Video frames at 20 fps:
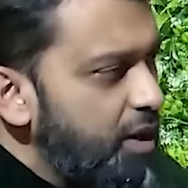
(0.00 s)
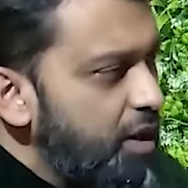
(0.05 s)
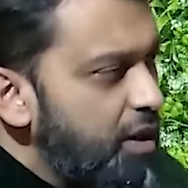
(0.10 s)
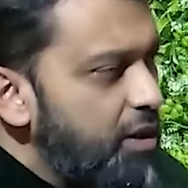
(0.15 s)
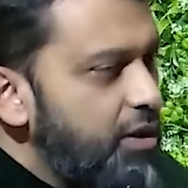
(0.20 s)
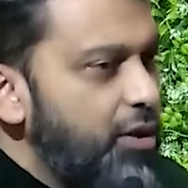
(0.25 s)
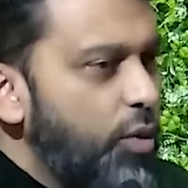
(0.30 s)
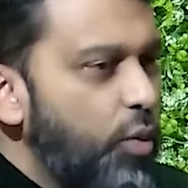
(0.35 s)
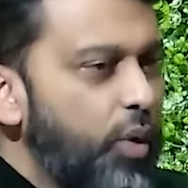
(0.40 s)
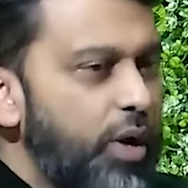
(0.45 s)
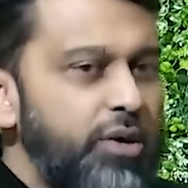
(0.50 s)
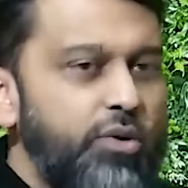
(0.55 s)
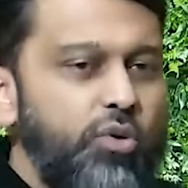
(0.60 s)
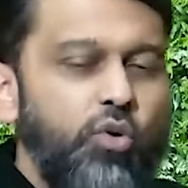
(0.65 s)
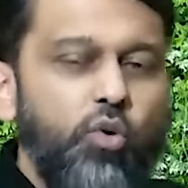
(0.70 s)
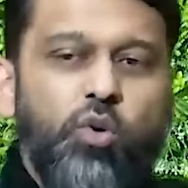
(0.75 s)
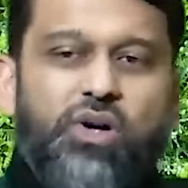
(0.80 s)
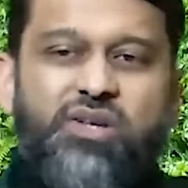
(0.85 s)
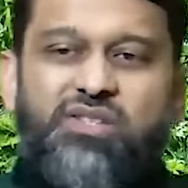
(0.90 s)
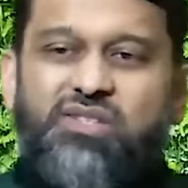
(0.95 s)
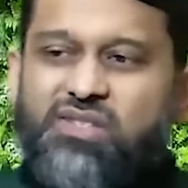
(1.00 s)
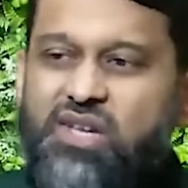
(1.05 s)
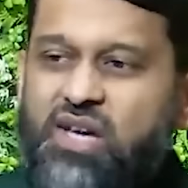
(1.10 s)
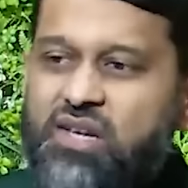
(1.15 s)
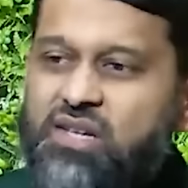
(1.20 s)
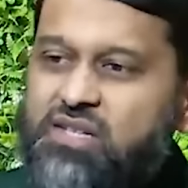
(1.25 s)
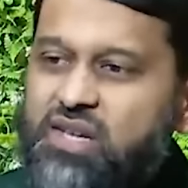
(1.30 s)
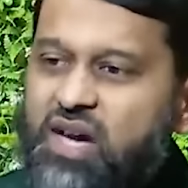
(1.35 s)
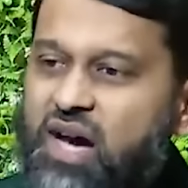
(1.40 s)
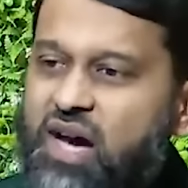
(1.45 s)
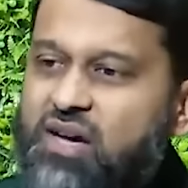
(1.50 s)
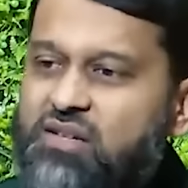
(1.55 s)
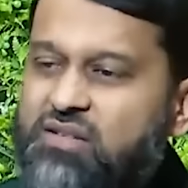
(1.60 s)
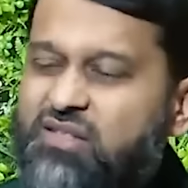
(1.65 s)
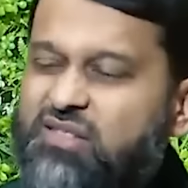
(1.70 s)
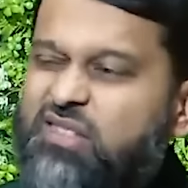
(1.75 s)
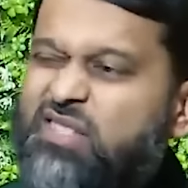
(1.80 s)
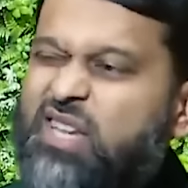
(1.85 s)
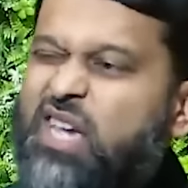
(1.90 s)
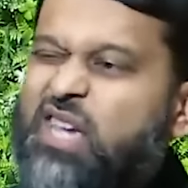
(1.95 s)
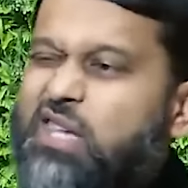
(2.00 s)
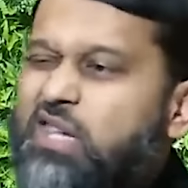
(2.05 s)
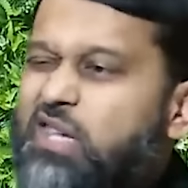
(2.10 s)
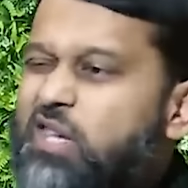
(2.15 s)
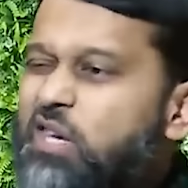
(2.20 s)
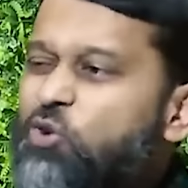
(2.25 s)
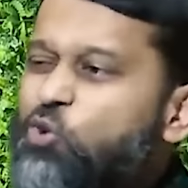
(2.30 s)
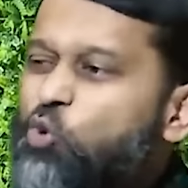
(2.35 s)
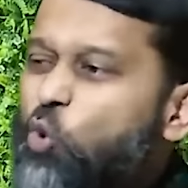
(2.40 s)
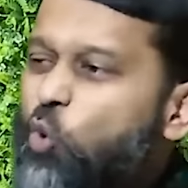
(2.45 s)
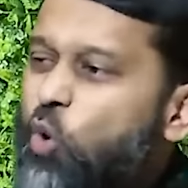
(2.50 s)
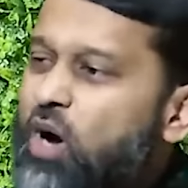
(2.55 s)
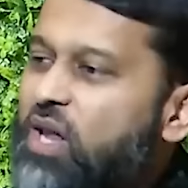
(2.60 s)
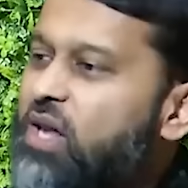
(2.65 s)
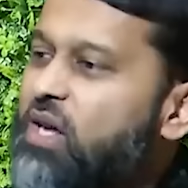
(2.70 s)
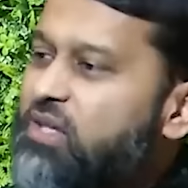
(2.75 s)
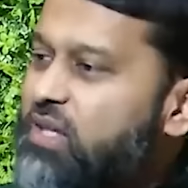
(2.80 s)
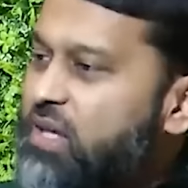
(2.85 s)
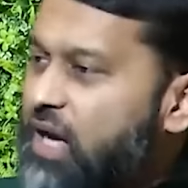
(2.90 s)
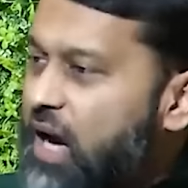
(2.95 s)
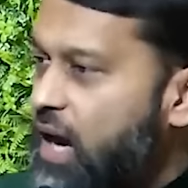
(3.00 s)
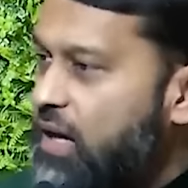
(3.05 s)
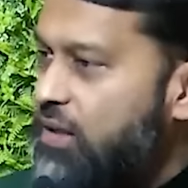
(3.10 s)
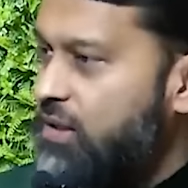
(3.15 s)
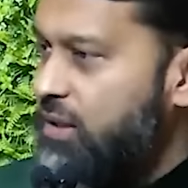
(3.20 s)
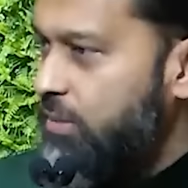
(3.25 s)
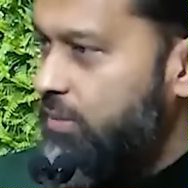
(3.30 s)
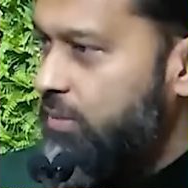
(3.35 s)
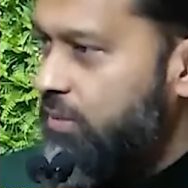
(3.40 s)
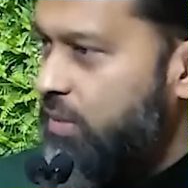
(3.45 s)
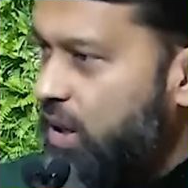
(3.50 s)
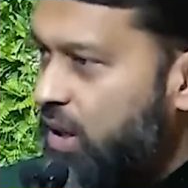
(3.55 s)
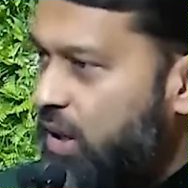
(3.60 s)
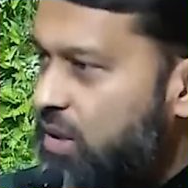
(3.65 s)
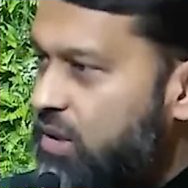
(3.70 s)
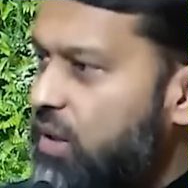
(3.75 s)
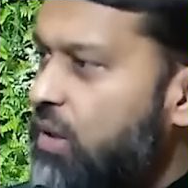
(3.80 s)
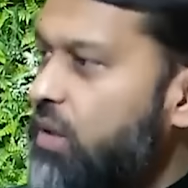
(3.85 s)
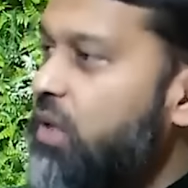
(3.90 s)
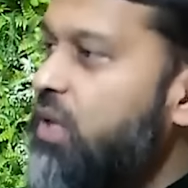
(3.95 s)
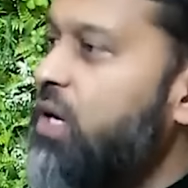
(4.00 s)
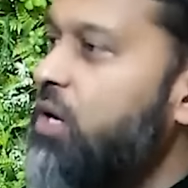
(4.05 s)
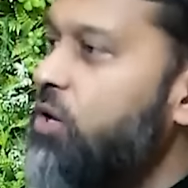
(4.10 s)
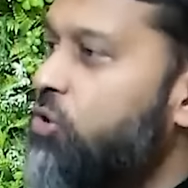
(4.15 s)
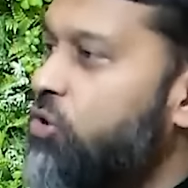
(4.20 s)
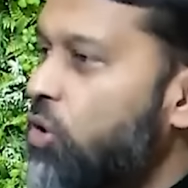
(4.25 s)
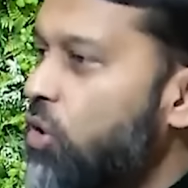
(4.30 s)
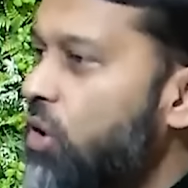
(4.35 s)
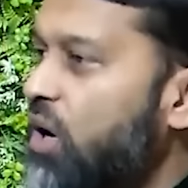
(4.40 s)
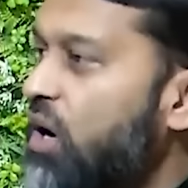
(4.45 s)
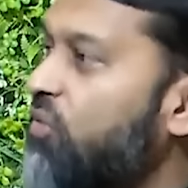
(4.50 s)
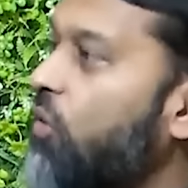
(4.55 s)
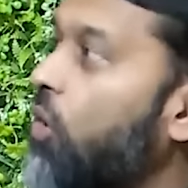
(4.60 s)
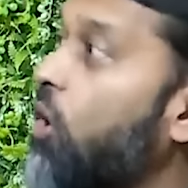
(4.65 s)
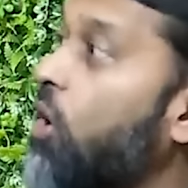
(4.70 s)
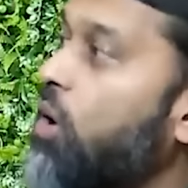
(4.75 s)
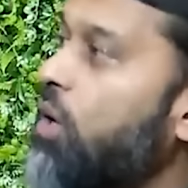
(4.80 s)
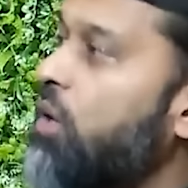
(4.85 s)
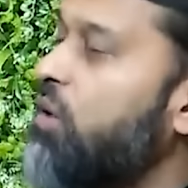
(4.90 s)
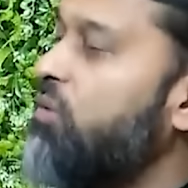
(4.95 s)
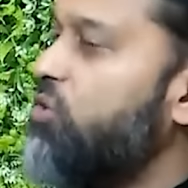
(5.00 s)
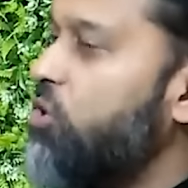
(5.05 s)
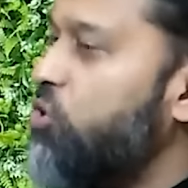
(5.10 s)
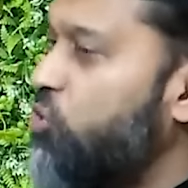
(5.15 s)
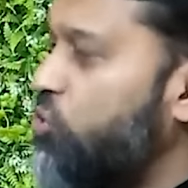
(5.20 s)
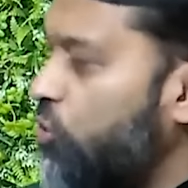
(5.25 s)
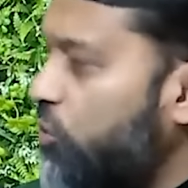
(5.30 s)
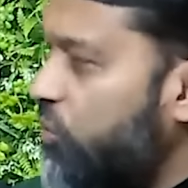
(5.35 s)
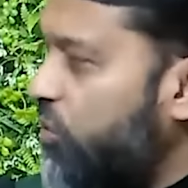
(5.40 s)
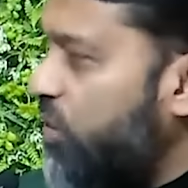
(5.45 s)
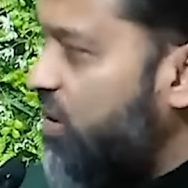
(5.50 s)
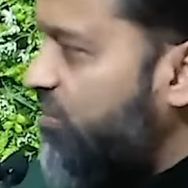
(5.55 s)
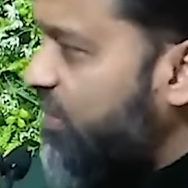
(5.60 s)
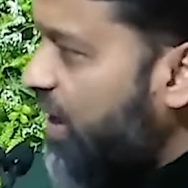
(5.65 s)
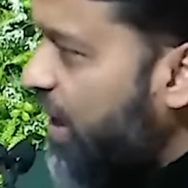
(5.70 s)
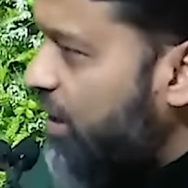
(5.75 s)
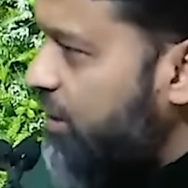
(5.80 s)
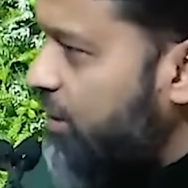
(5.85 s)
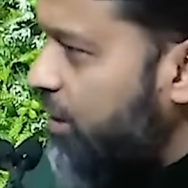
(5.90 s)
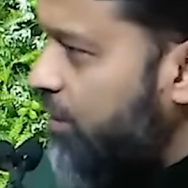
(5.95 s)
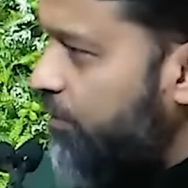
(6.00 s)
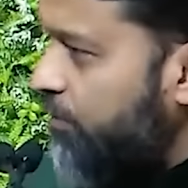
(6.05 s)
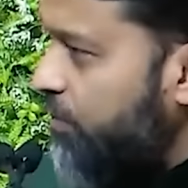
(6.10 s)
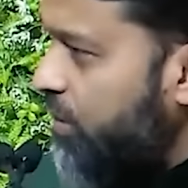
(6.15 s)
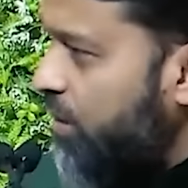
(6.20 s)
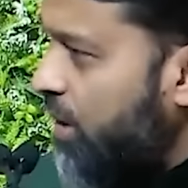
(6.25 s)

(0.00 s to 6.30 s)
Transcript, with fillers: the one who was sent as Sayyidu Waladi Adam, the leader of all of the children of Adam,